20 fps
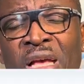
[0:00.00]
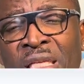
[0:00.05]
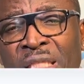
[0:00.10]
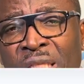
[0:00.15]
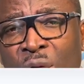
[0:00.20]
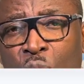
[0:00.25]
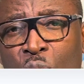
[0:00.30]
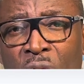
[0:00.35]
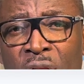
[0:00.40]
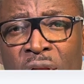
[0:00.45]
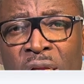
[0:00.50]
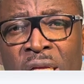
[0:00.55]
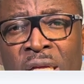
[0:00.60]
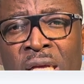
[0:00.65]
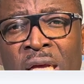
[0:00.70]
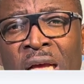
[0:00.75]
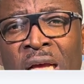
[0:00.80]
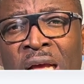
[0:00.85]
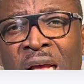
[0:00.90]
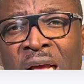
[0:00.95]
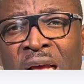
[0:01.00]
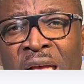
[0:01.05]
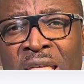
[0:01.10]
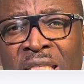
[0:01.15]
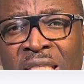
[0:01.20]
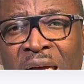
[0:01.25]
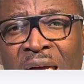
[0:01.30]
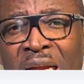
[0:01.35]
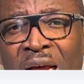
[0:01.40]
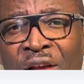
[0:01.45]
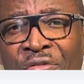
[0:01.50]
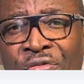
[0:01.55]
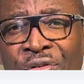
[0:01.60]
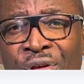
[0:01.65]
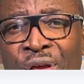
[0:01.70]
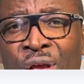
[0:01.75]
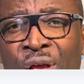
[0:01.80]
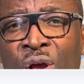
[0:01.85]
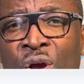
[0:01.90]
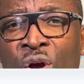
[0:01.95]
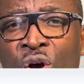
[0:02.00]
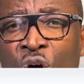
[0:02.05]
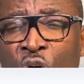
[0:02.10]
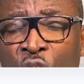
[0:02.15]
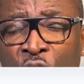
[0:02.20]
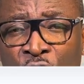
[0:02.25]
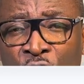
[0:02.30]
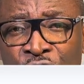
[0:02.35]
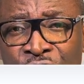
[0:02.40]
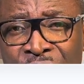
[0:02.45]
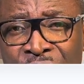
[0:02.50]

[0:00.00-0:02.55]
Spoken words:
is equally a standard fee of